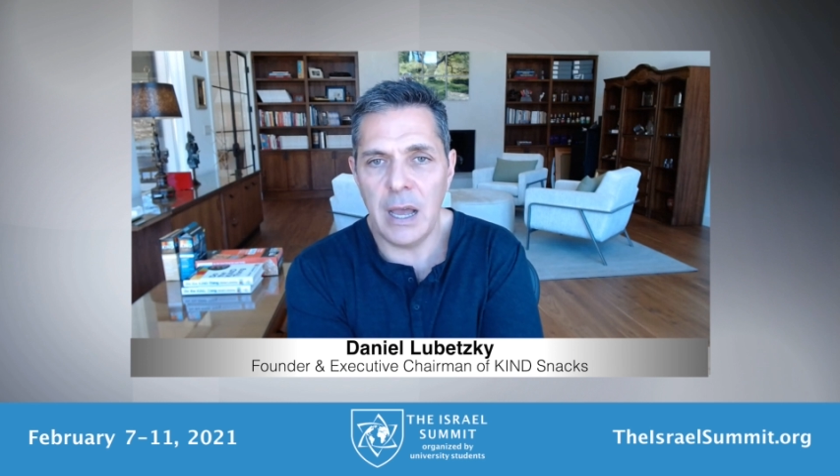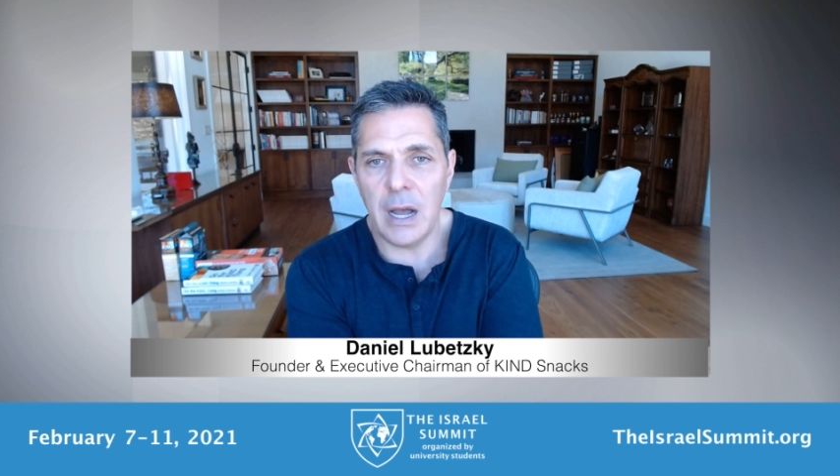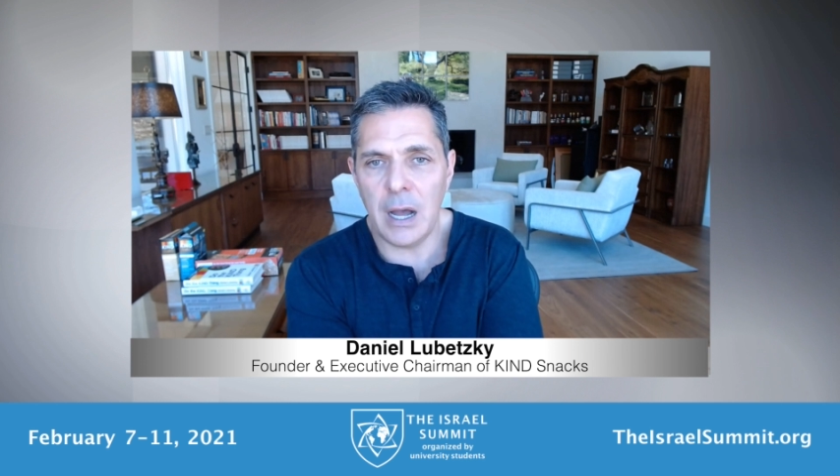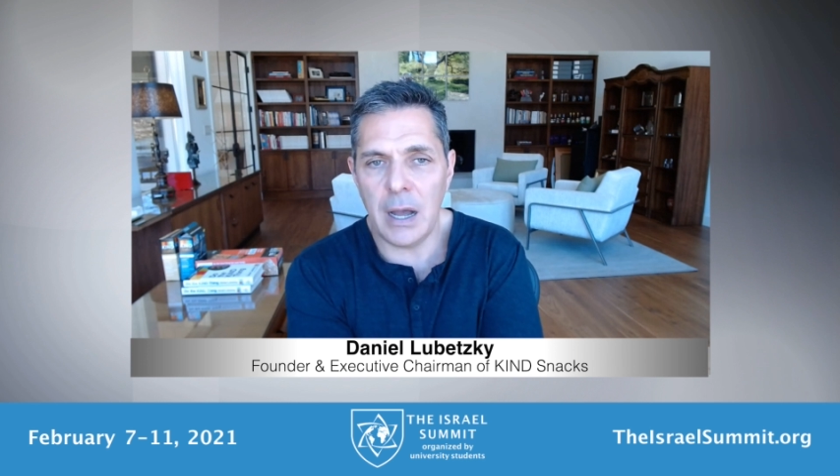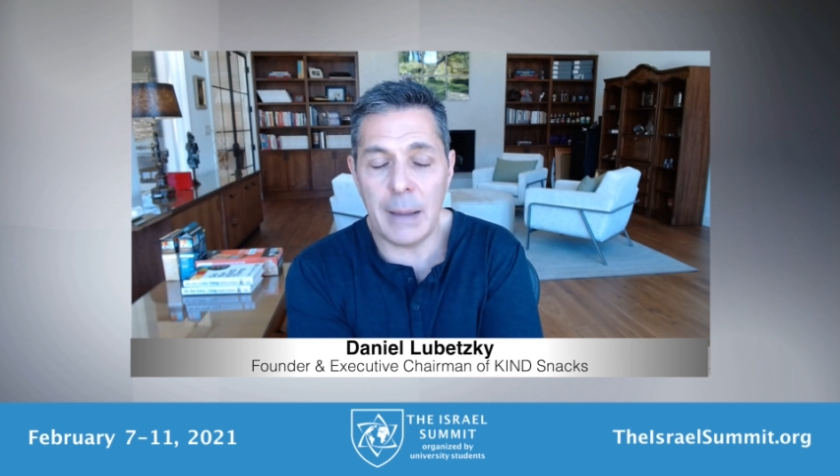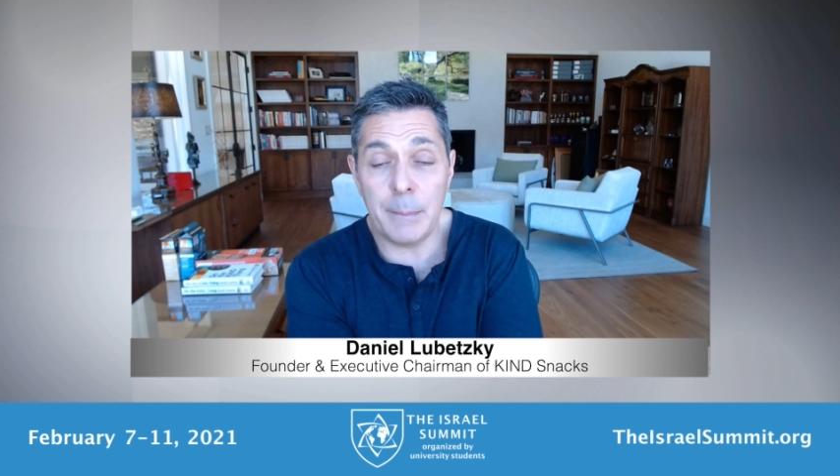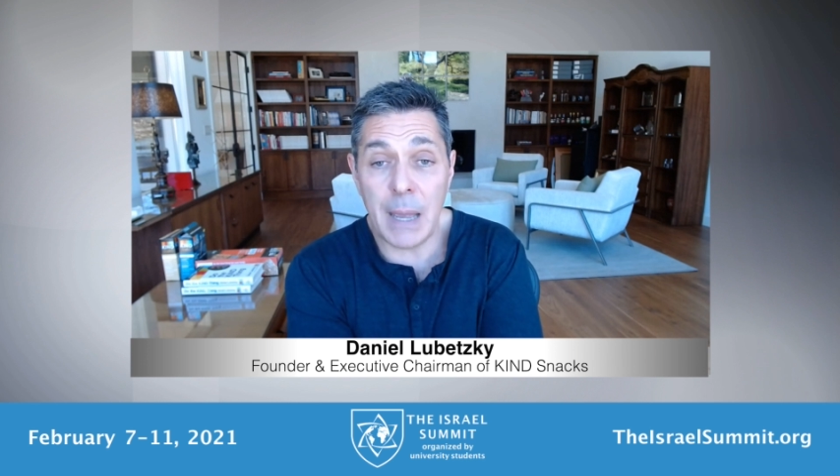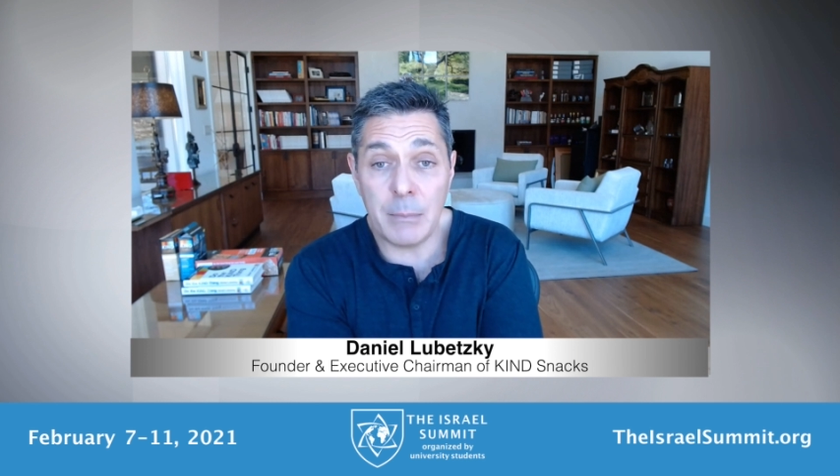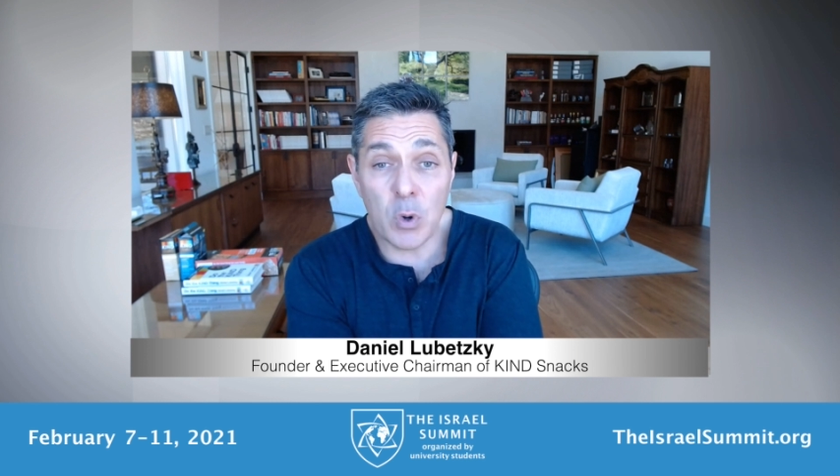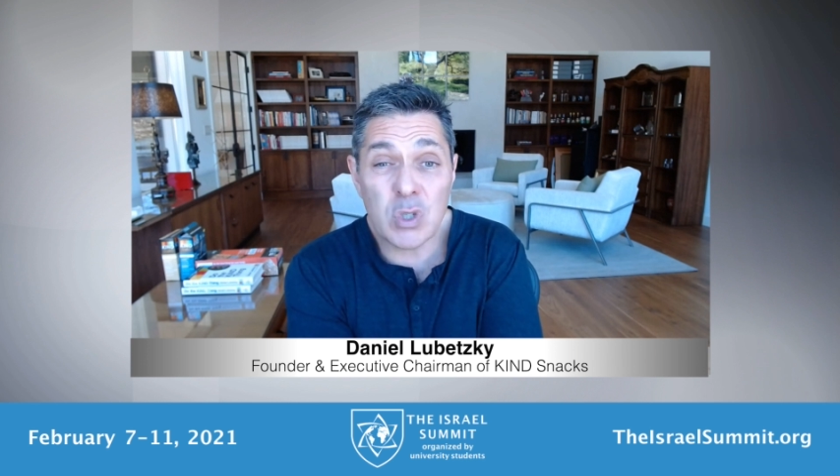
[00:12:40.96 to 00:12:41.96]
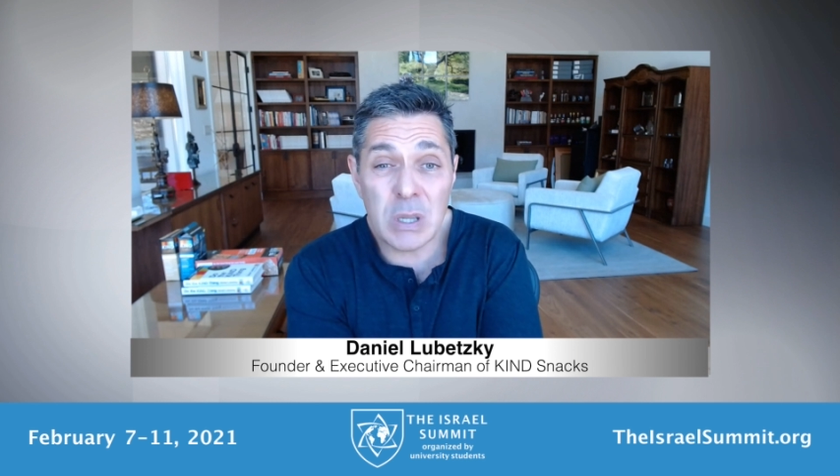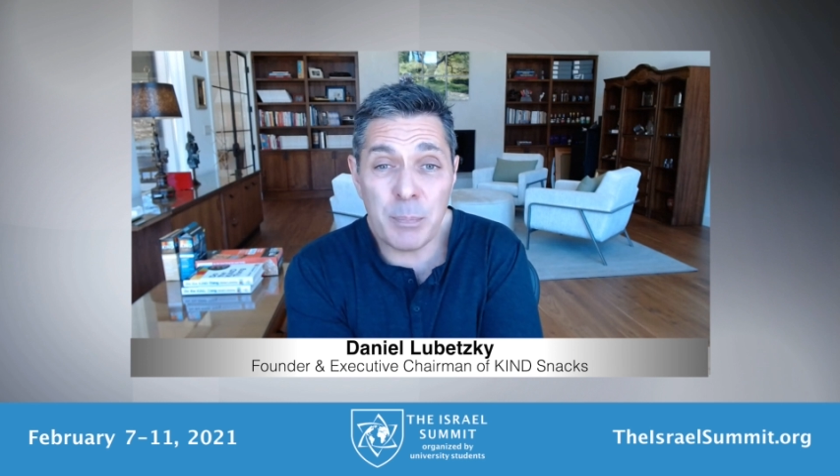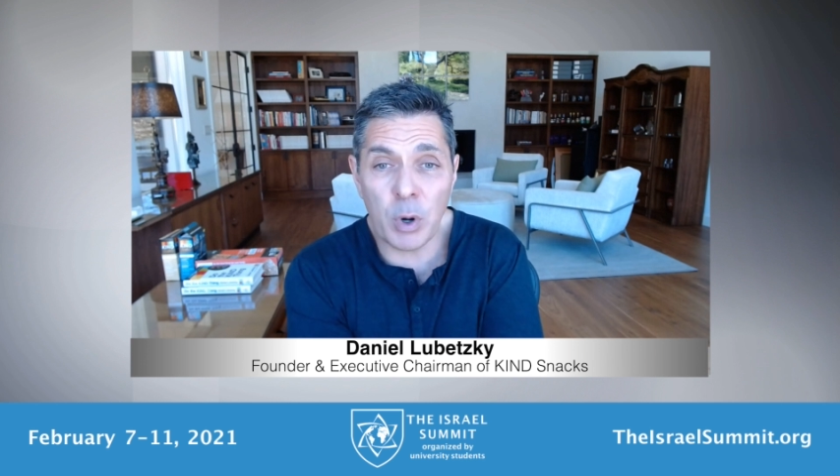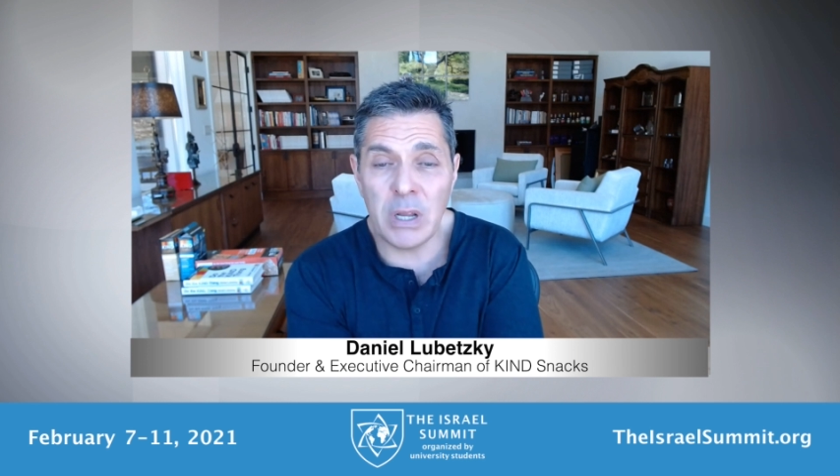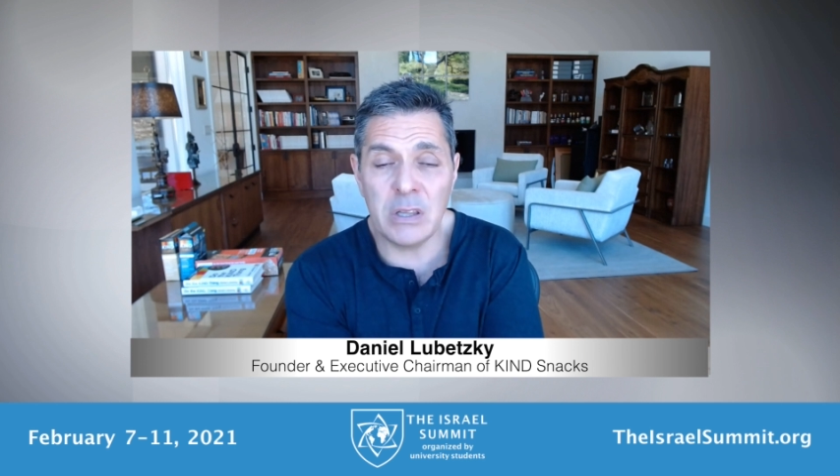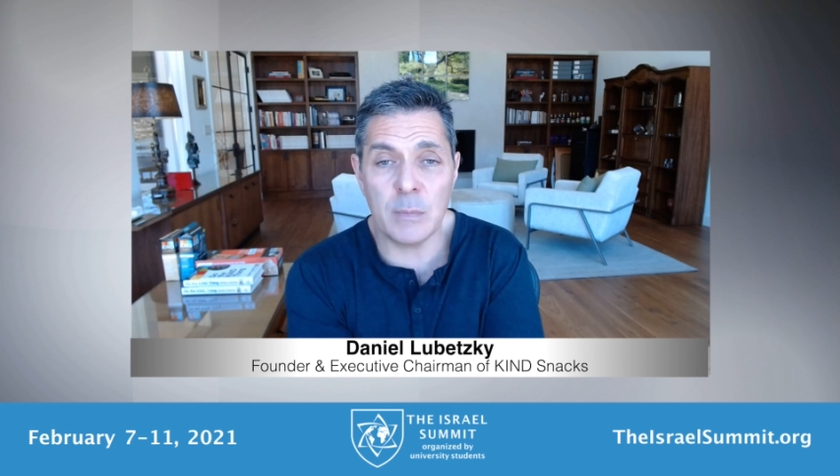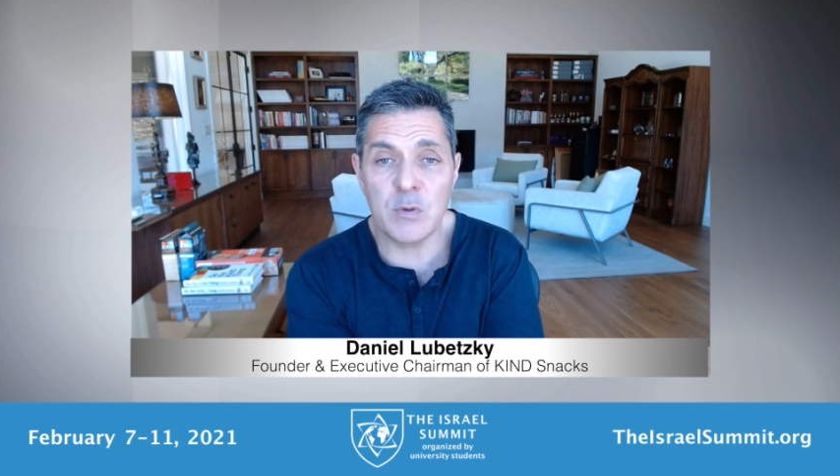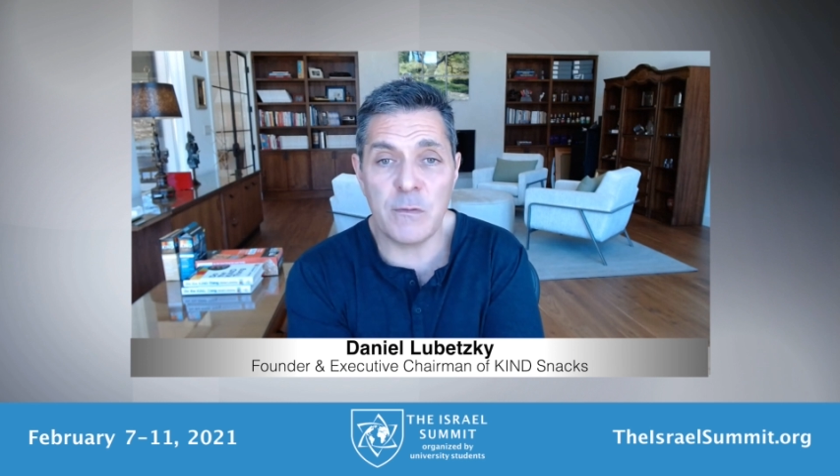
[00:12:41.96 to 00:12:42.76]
and most important in terms